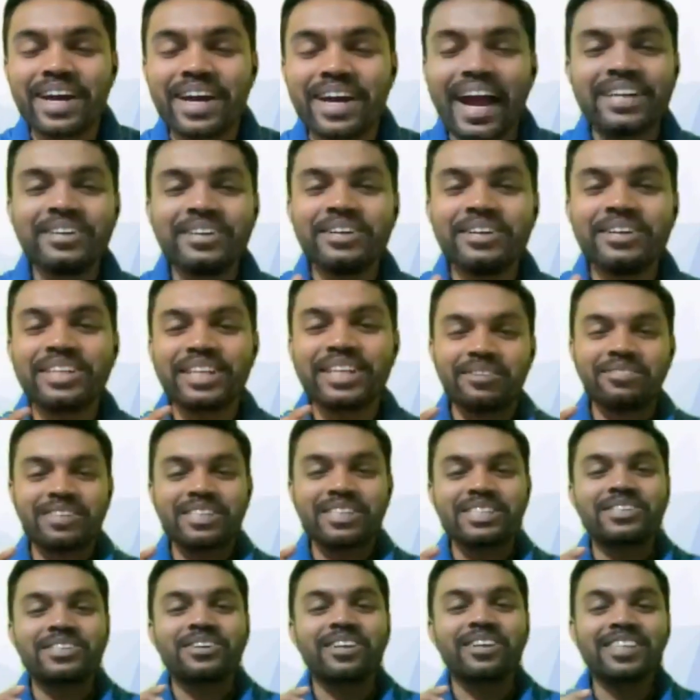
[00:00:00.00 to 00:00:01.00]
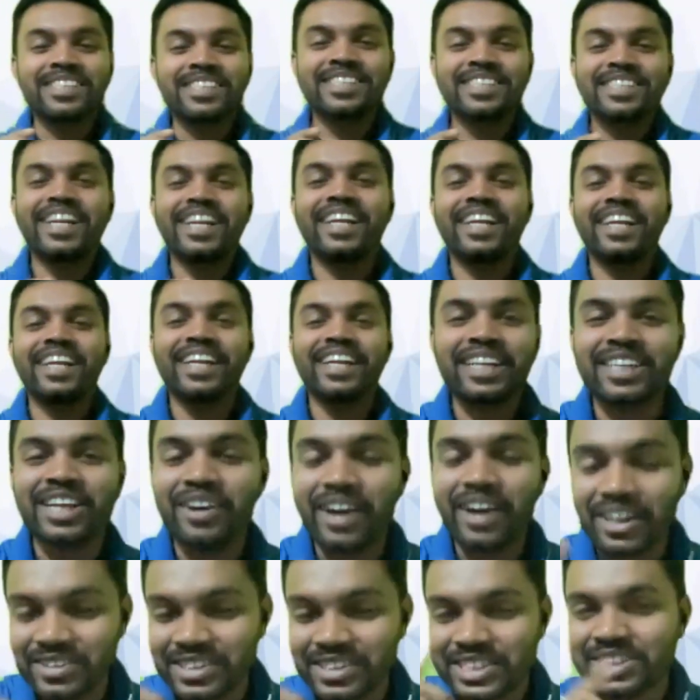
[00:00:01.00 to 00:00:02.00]
I don't have this jewelry right
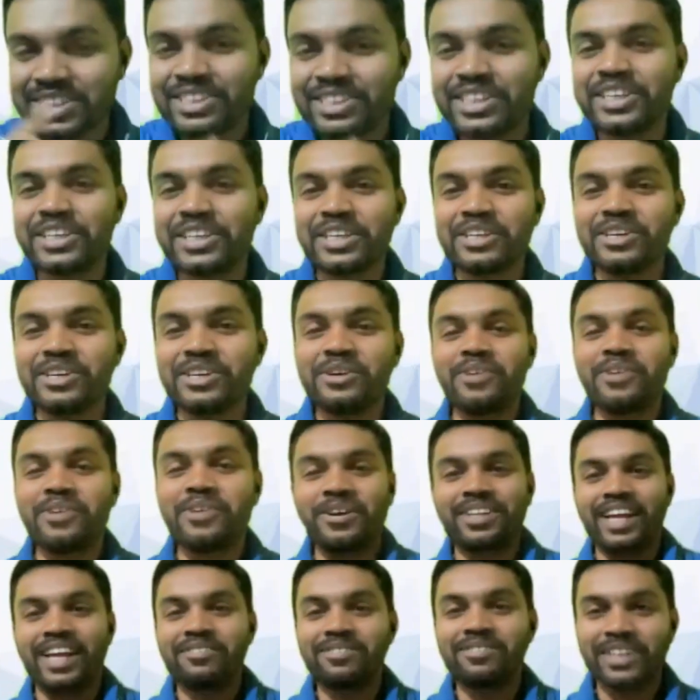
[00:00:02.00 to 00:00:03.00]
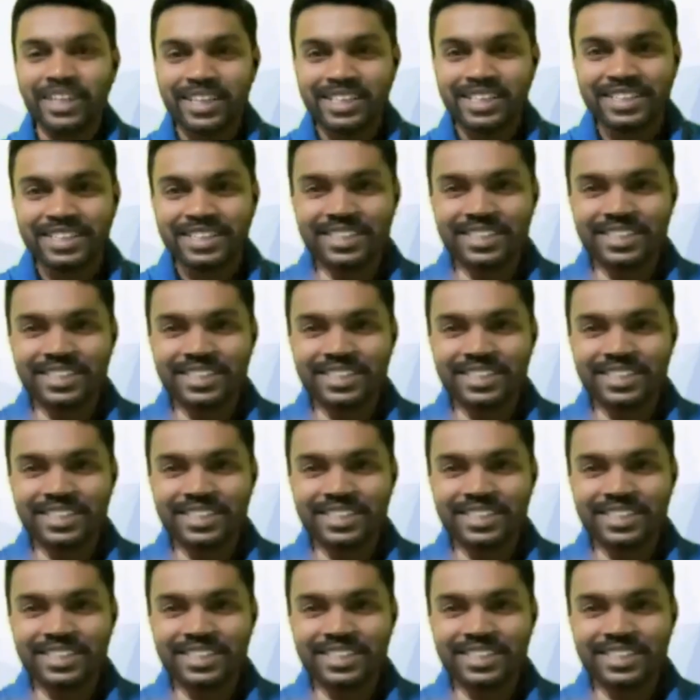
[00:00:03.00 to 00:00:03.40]
now. I was thinking about that because